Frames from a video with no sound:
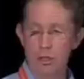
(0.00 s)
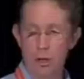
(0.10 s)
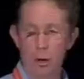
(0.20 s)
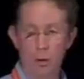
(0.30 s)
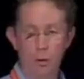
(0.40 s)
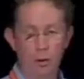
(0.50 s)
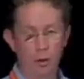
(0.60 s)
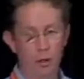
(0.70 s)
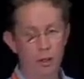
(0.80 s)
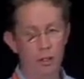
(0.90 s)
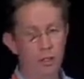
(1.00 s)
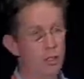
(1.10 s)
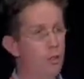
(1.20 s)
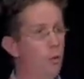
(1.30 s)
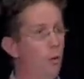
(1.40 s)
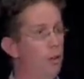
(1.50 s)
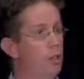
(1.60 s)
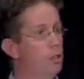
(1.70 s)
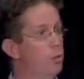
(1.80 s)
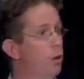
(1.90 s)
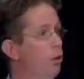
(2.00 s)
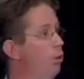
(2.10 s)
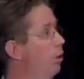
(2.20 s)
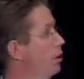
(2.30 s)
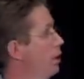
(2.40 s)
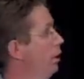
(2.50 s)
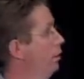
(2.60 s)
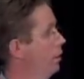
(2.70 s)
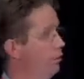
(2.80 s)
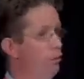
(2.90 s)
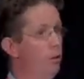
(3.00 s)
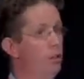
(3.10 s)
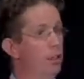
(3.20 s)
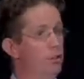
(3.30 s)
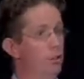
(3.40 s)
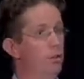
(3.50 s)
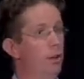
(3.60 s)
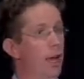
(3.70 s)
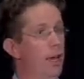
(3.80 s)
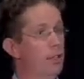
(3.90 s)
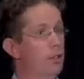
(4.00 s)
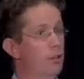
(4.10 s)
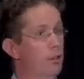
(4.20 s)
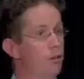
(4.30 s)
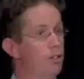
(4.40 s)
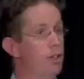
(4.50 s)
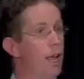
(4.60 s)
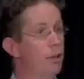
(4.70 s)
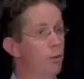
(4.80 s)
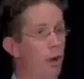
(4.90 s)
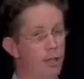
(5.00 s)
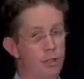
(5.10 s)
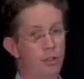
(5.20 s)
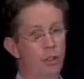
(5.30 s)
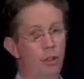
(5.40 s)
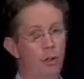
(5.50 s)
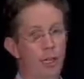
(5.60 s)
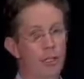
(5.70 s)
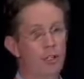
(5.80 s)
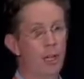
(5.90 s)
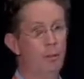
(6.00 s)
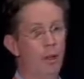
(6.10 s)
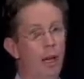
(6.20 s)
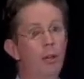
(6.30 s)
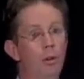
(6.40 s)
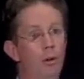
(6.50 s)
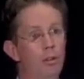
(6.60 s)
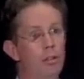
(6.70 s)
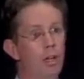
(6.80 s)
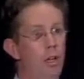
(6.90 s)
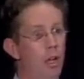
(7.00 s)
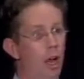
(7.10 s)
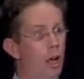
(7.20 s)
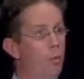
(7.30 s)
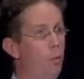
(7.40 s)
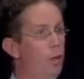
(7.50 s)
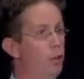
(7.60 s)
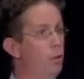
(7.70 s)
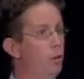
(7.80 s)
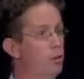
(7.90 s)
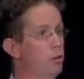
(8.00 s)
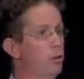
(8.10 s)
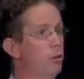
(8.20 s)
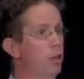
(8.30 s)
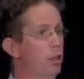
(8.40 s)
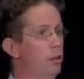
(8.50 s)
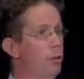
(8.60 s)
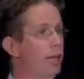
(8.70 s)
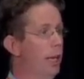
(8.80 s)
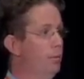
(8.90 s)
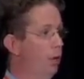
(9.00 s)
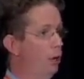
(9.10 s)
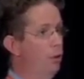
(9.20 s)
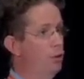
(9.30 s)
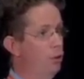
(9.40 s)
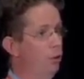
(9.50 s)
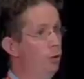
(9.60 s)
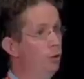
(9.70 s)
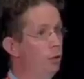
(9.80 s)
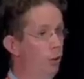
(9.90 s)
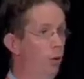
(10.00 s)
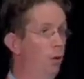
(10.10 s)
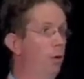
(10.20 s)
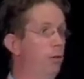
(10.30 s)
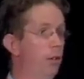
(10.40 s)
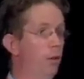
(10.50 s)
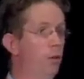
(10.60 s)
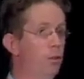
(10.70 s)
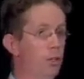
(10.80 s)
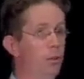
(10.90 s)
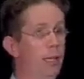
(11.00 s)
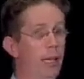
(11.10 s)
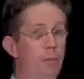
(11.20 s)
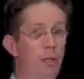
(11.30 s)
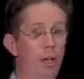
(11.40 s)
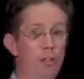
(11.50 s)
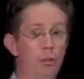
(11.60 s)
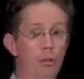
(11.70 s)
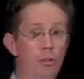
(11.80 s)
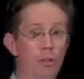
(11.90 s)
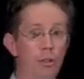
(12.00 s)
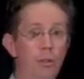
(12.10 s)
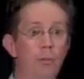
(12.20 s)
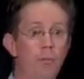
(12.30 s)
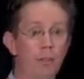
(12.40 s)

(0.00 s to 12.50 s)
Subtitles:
So this is what Google is currently defaulting to as the sort of standard way to secure its API calls when you want to make API calls to Google or Google's going to make API calls to you.